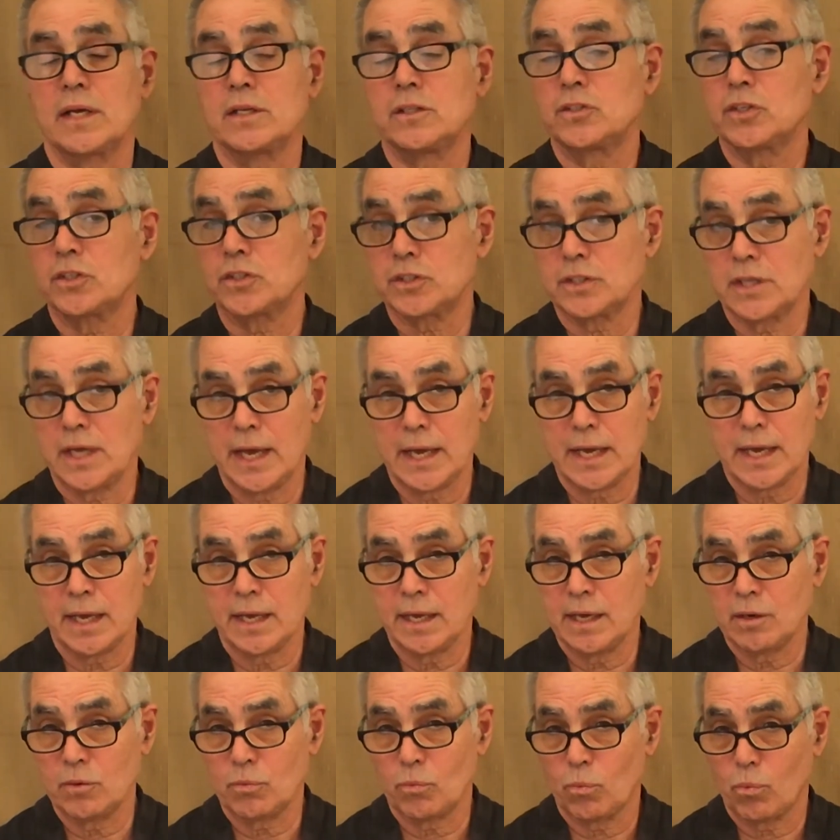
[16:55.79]
just taking
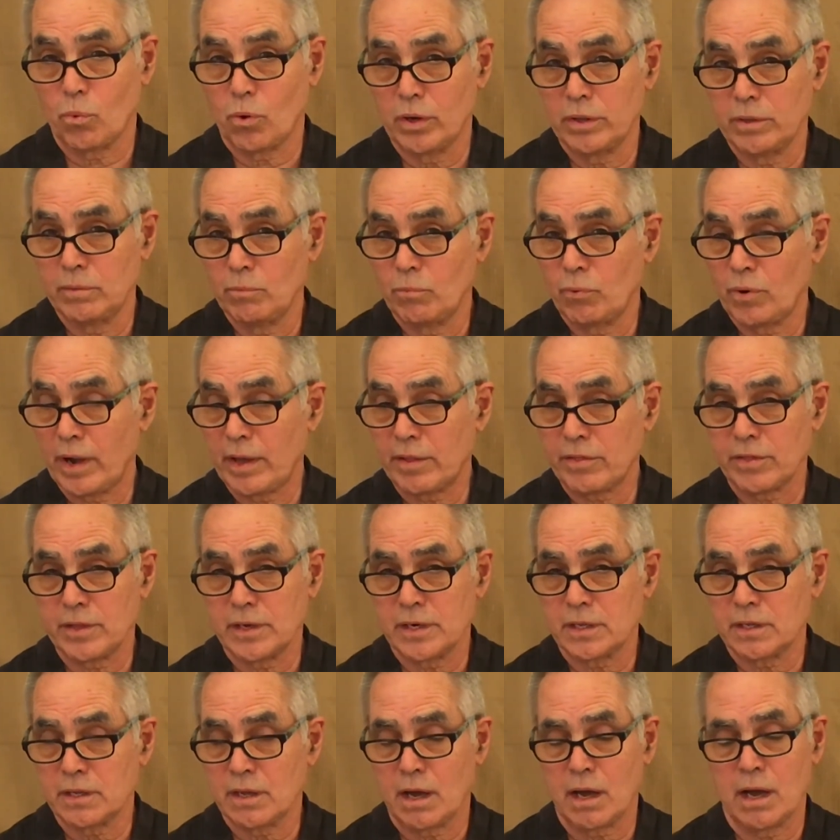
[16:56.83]
it one breath at
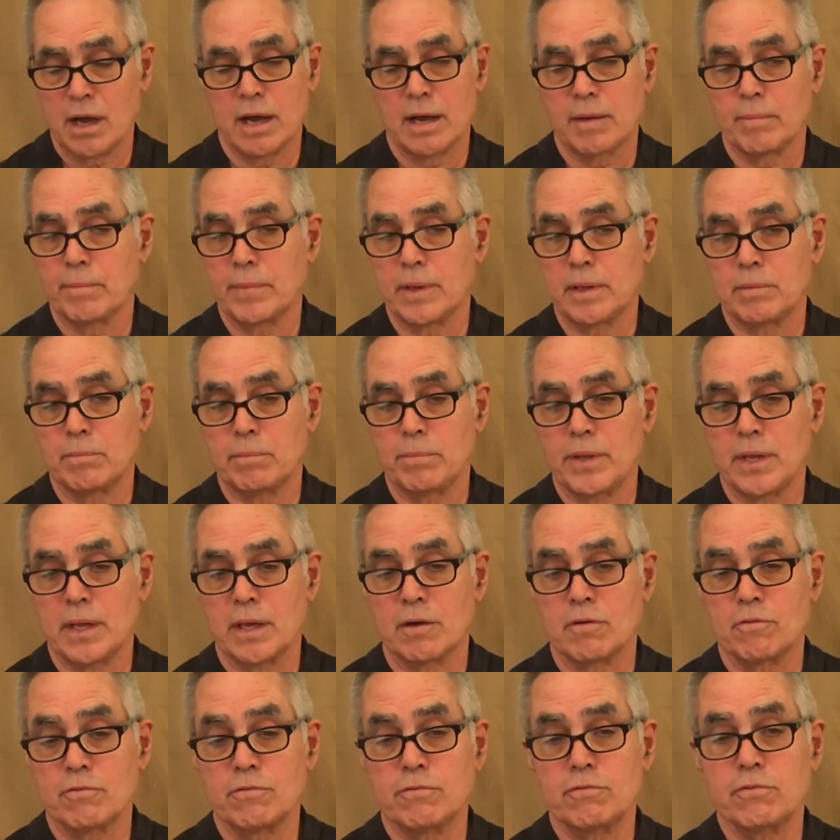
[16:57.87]
a time and
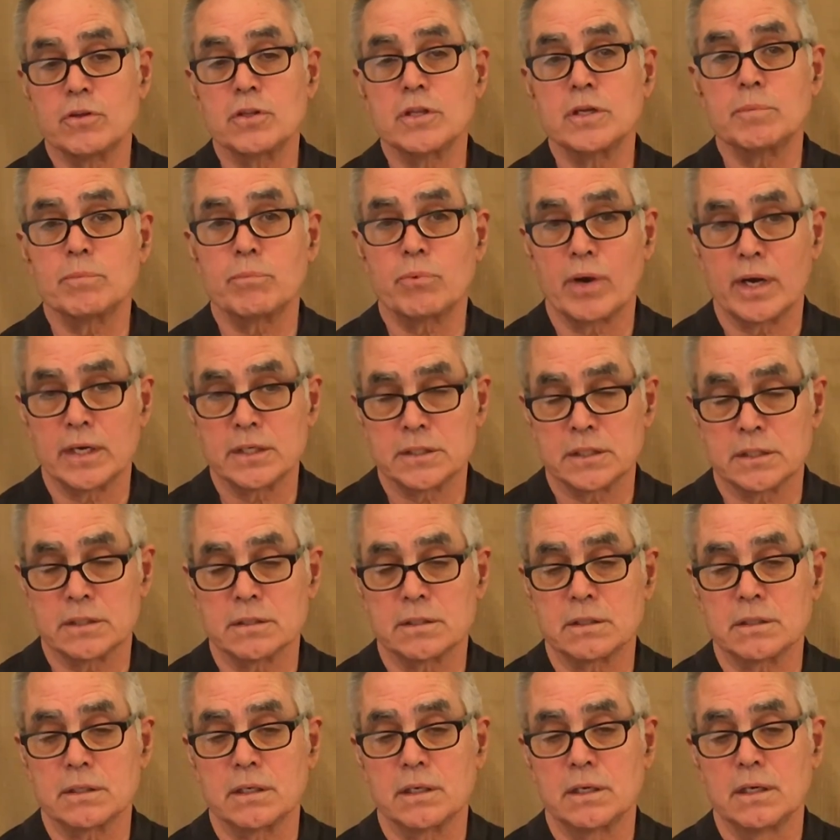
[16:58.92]
being fully
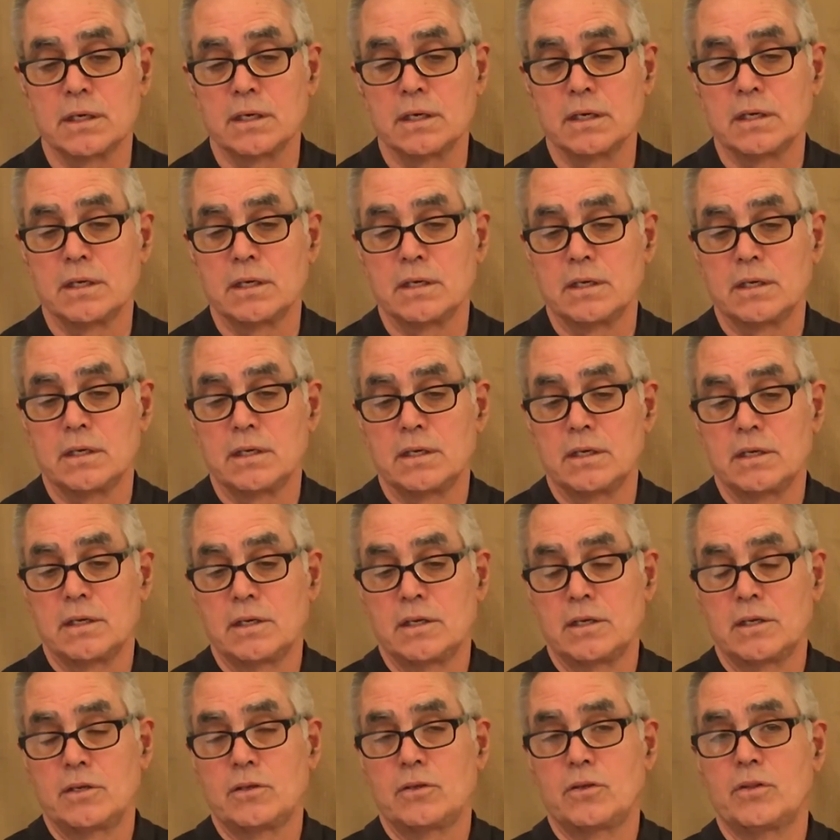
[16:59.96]
present
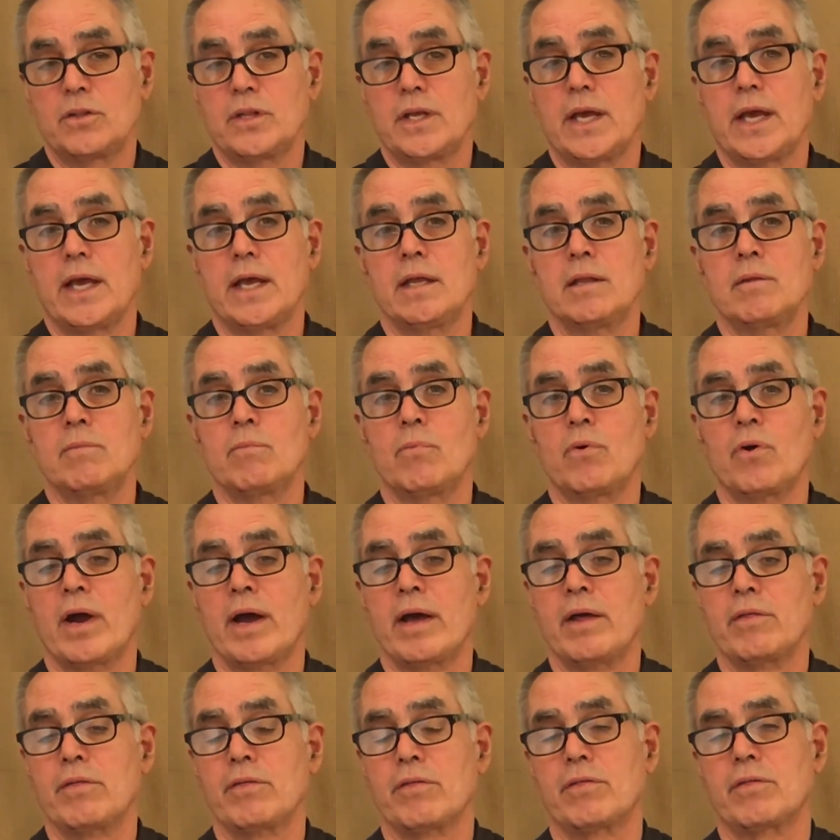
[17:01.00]
to the
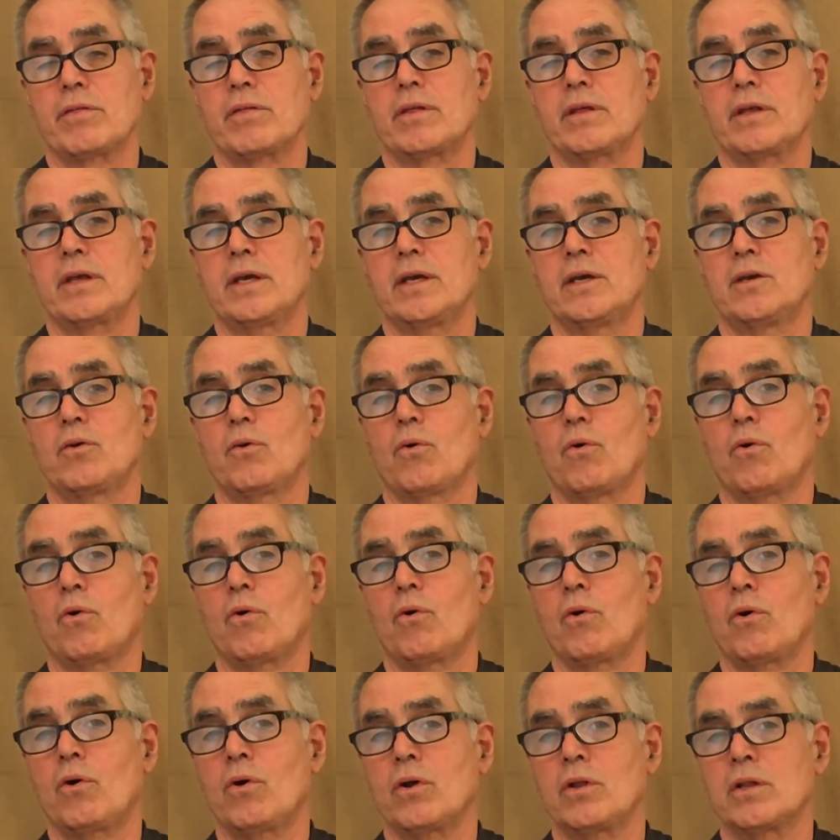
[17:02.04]
in-breath in
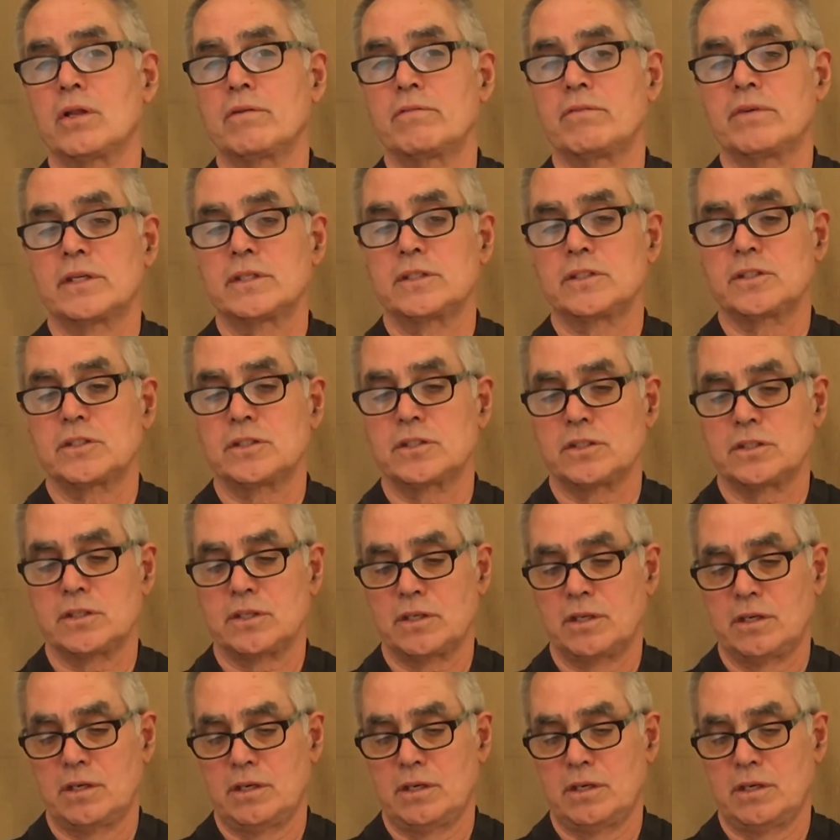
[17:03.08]
all of its